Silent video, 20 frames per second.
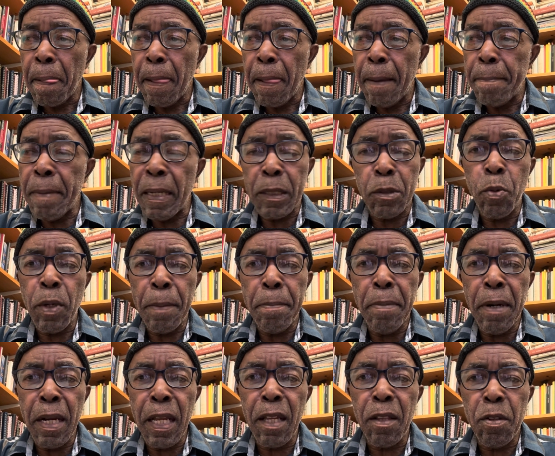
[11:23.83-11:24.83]
But we
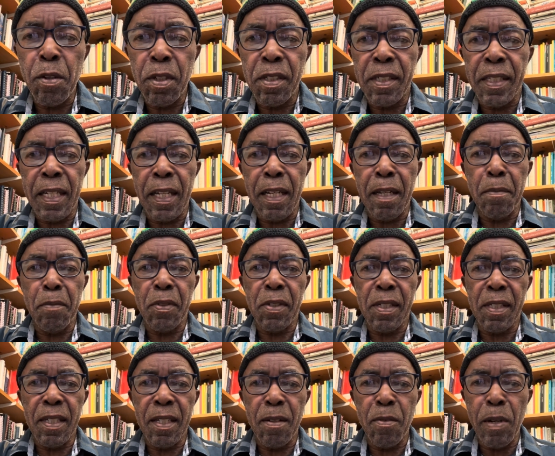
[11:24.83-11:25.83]
bring those terms
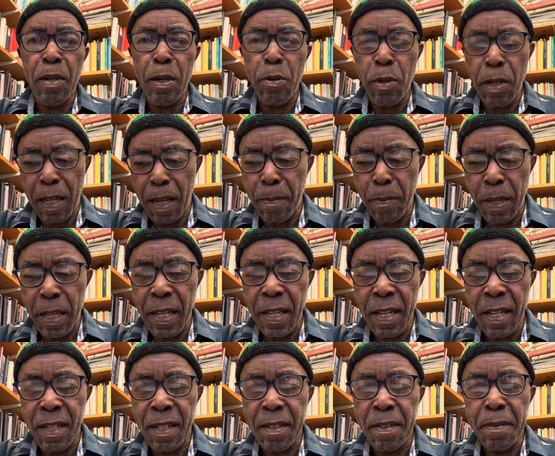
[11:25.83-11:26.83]
when we come
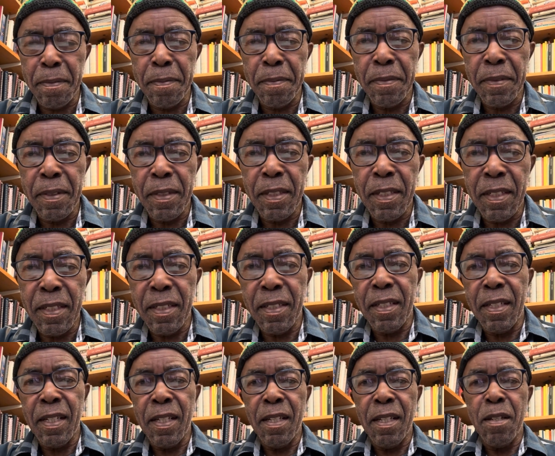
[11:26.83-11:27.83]
here.
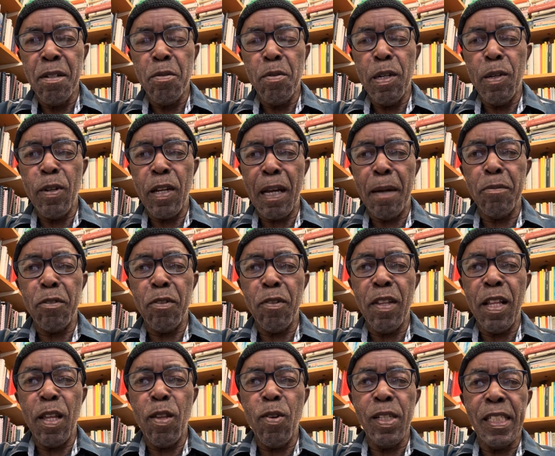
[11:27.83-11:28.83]
When we come to the
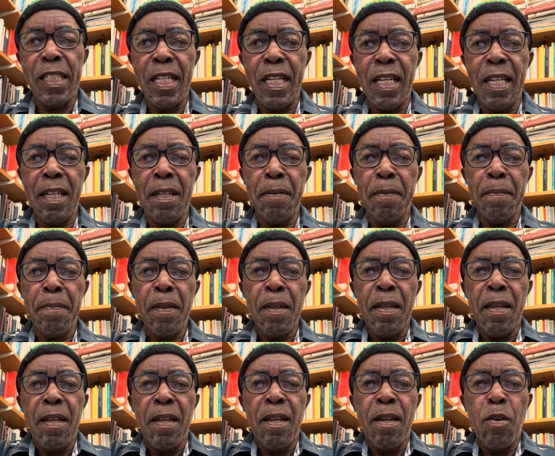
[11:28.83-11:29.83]
USA,
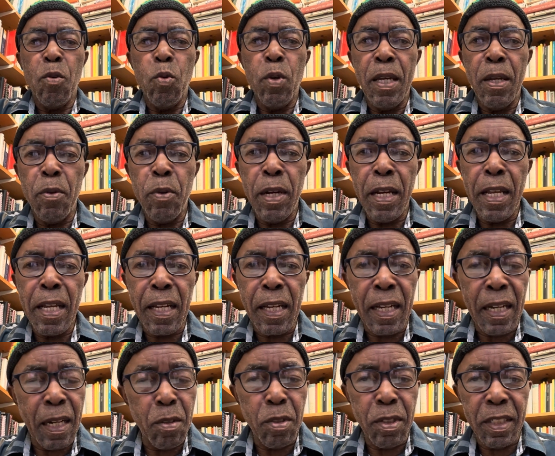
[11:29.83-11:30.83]
we will
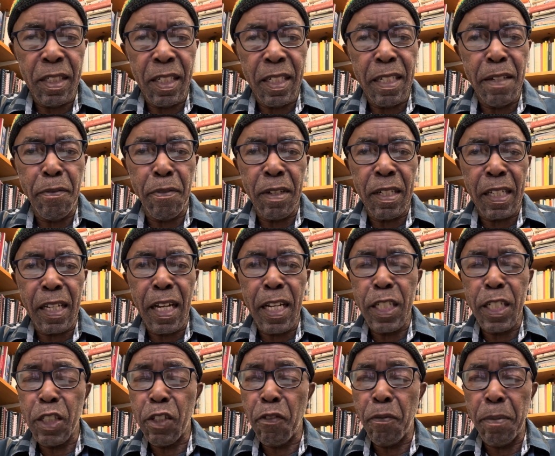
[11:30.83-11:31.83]
encounter different
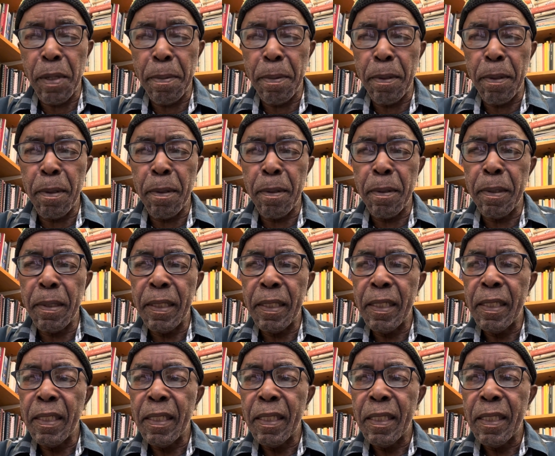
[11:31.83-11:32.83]
kinds of people.
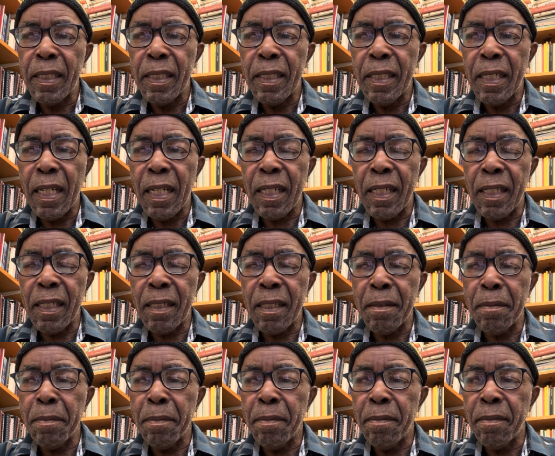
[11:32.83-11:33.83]

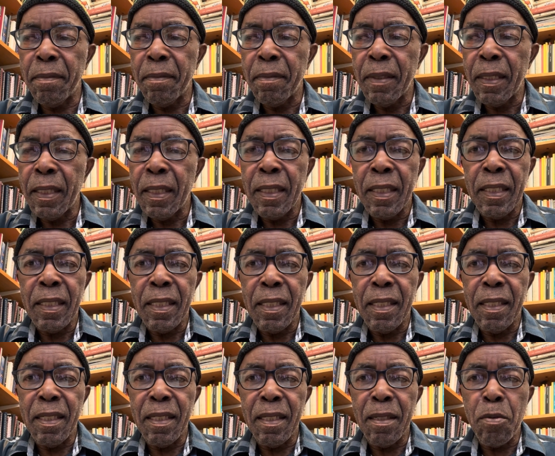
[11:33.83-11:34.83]

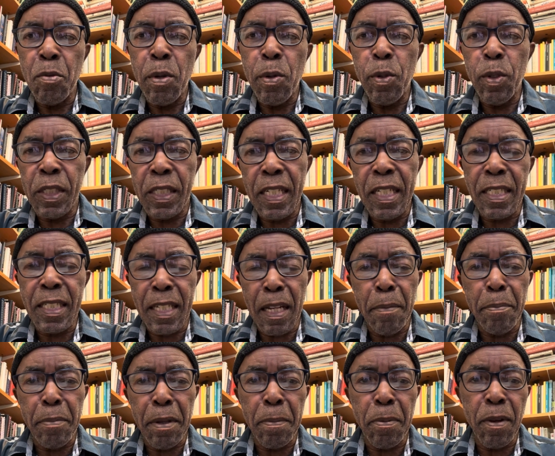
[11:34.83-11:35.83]
We will see some
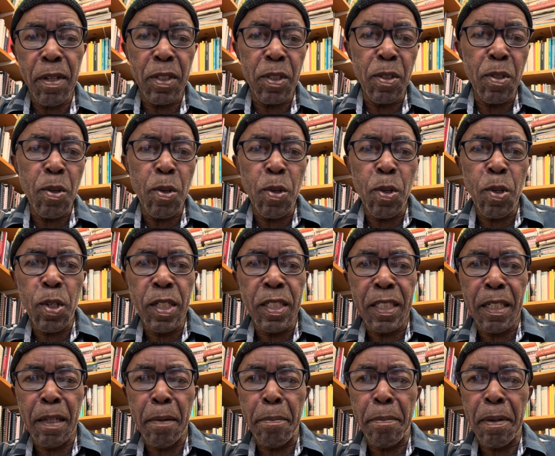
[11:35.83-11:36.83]
people as good,
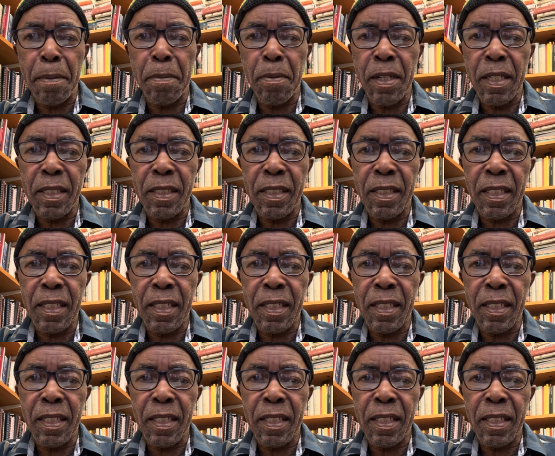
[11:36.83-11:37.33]
some people as